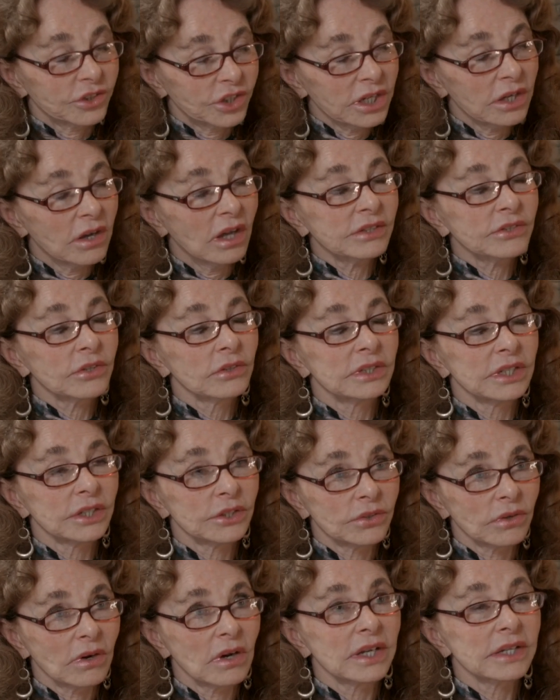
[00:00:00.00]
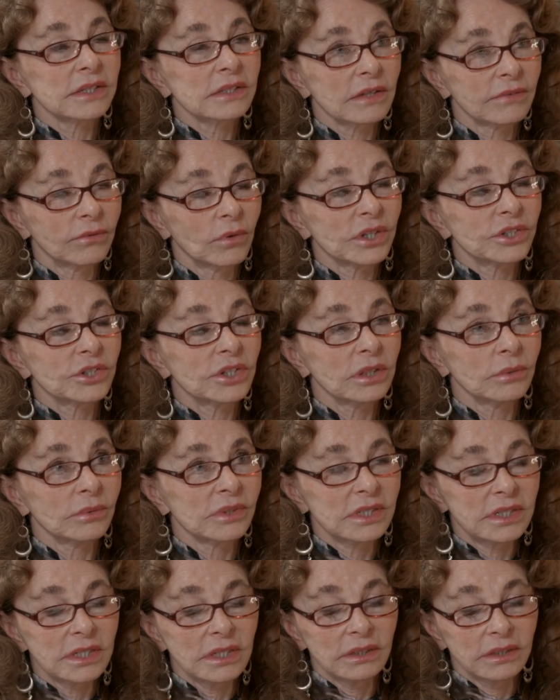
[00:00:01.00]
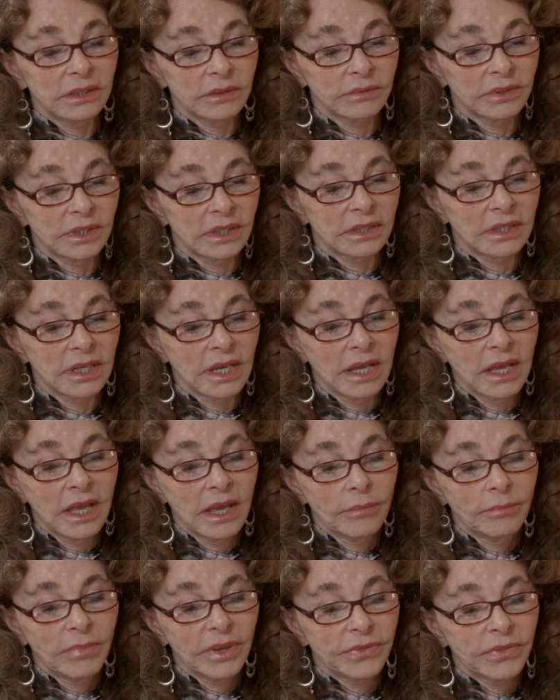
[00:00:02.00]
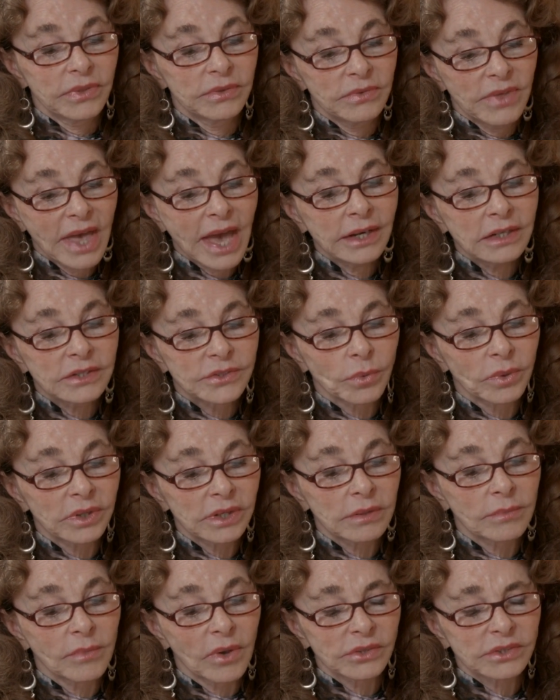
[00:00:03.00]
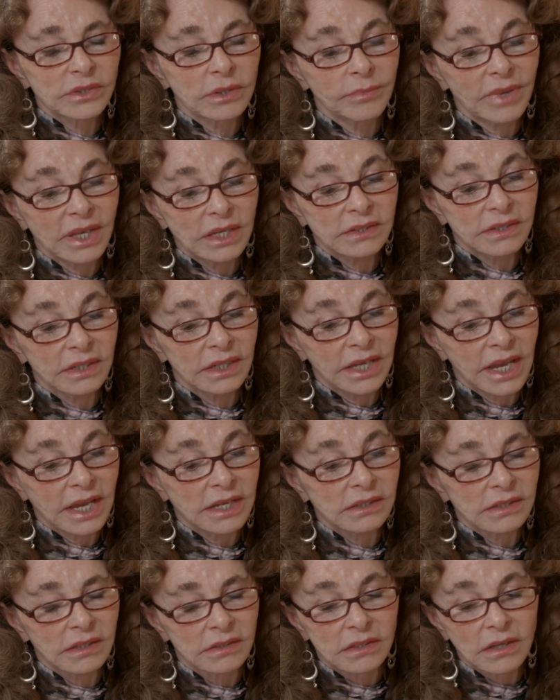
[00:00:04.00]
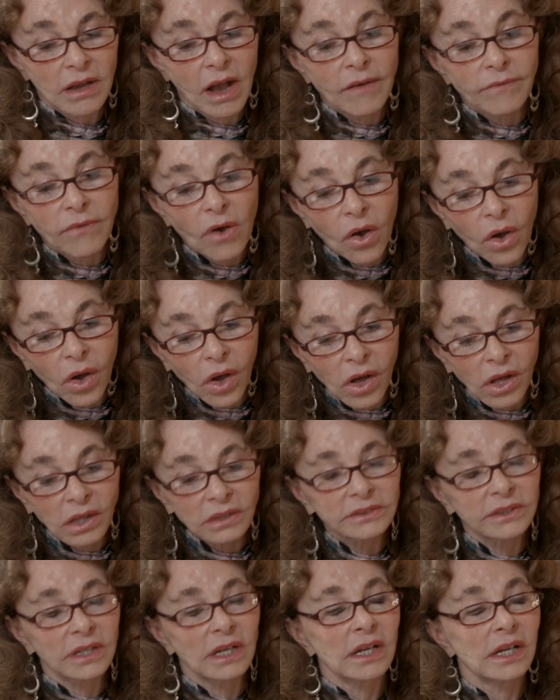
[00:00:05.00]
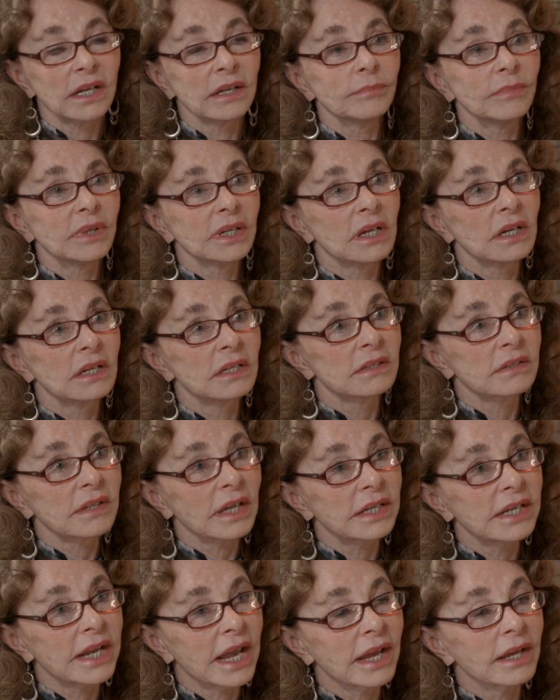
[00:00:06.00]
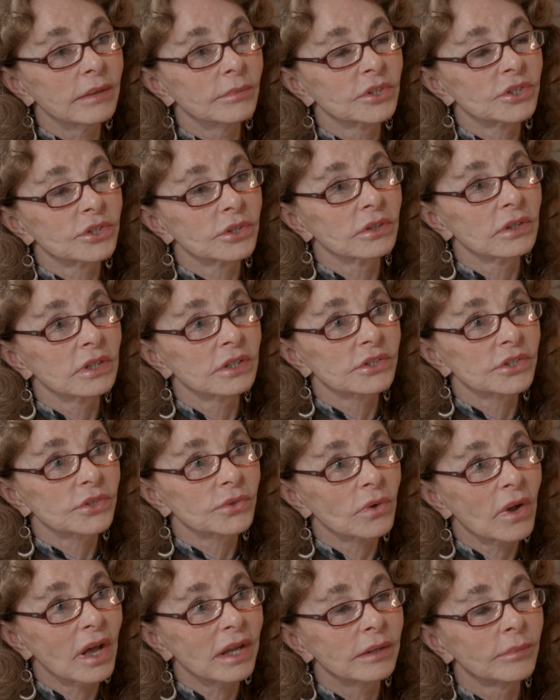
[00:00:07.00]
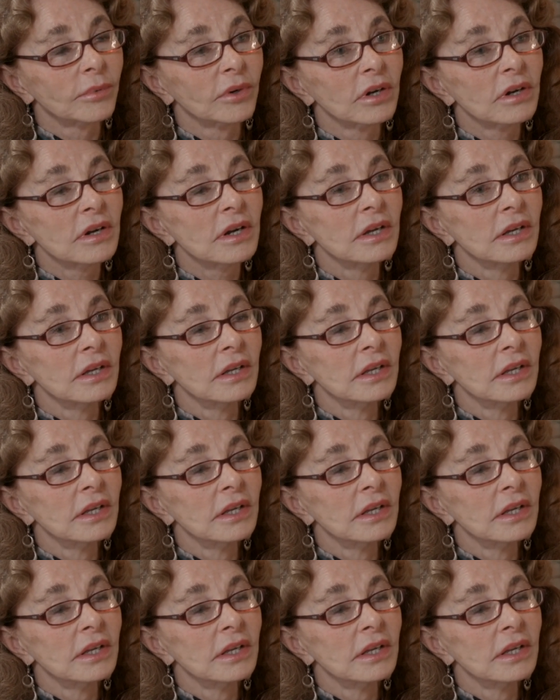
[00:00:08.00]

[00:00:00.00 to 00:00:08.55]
she also did drawings of what she was dealing with. But that is one of the most amazing cases of all time, because an amateur astronomer